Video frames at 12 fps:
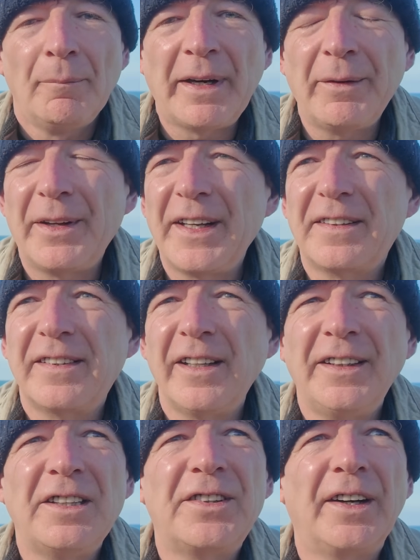But anyway, the
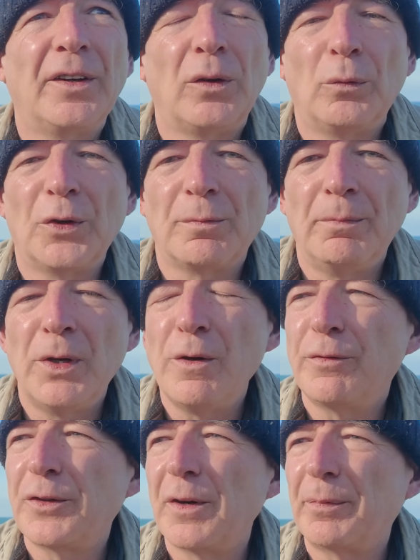Attorney General was
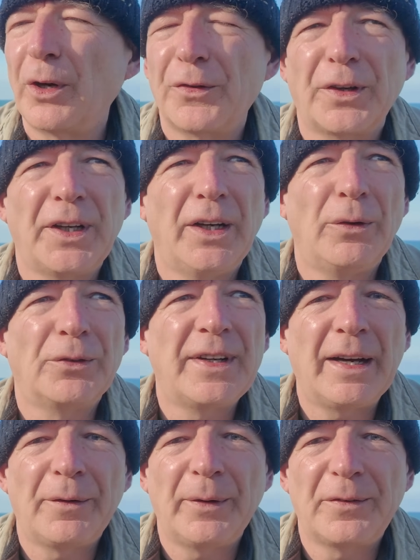moved to prosecute.
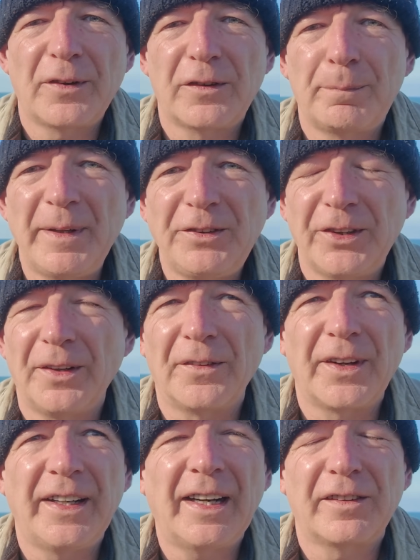Now, there were
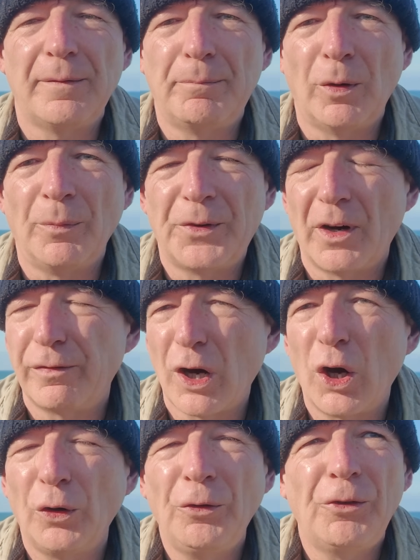suspicions that he'd actually bumped off
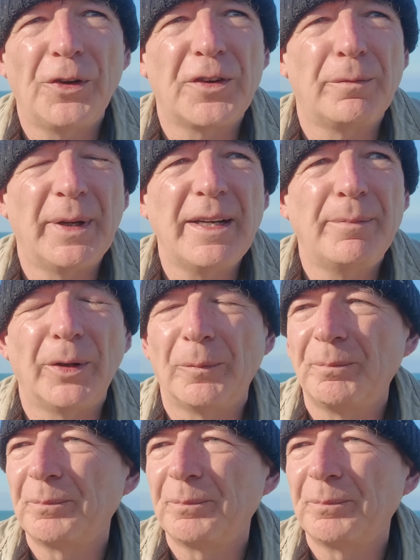hundreds of people,